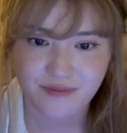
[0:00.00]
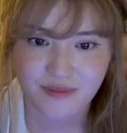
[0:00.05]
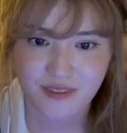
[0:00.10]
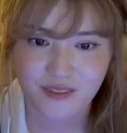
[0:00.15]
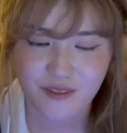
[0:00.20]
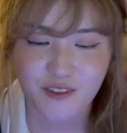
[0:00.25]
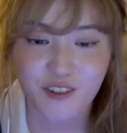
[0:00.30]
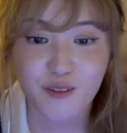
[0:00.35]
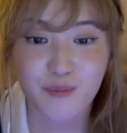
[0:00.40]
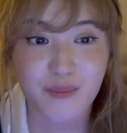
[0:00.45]

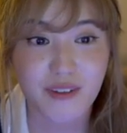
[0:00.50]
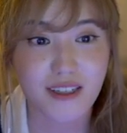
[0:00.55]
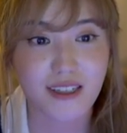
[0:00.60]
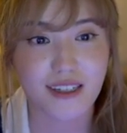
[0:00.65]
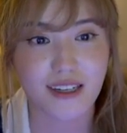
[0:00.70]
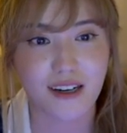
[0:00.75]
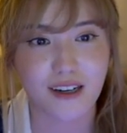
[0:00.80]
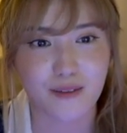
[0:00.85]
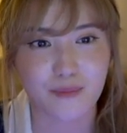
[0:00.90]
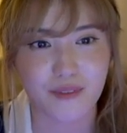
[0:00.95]
For me, it
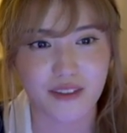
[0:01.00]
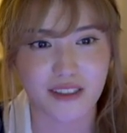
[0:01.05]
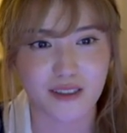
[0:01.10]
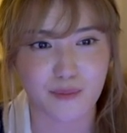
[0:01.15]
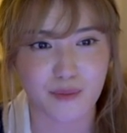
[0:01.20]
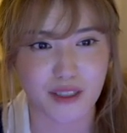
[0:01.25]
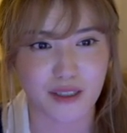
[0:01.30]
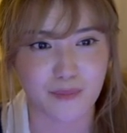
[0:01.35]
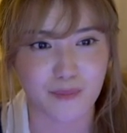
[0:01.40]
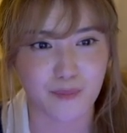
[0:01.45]
helped me to
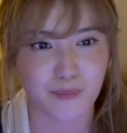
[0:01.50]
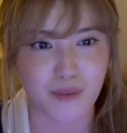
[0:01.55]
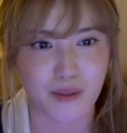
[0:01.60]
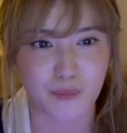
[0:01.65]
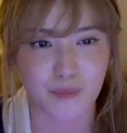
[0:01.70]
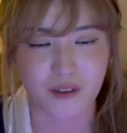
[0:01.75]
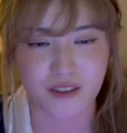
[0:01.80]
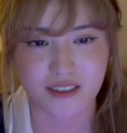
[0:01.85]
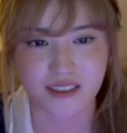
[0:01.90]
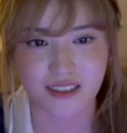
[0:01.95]
be a bit
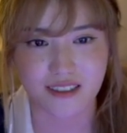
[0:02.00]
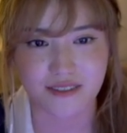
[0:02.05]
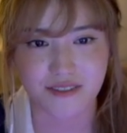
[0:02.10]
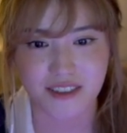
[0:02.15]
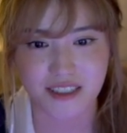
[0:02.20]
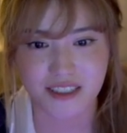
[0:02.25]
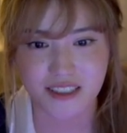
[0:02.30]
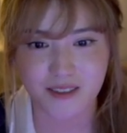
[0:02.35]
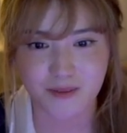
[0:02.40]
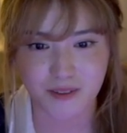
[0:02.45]
more
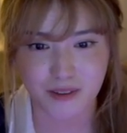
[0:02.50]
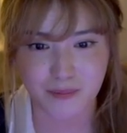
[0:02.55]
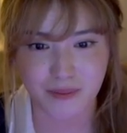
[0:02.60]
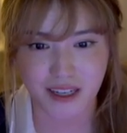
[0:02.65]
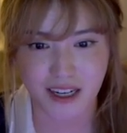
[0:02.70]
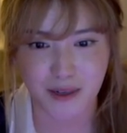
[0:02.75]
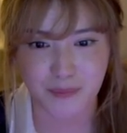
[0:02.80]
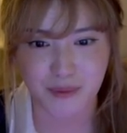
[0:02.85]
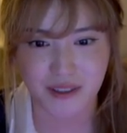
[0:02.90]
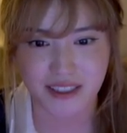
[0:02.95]
selfish with my
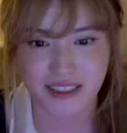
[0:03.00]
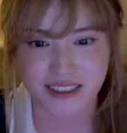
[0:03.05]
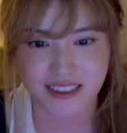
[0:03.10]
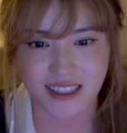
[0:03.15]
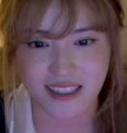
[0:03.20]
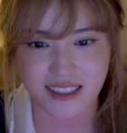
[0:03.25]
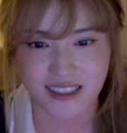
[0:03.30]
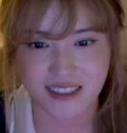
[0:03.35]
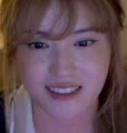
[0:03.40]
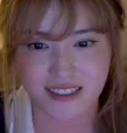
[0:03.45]
happiness,
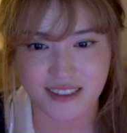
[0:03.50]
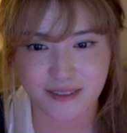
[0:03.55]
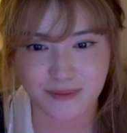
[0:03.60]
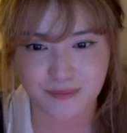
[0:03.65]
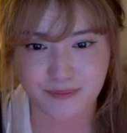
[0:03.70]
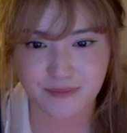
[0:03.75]
at least.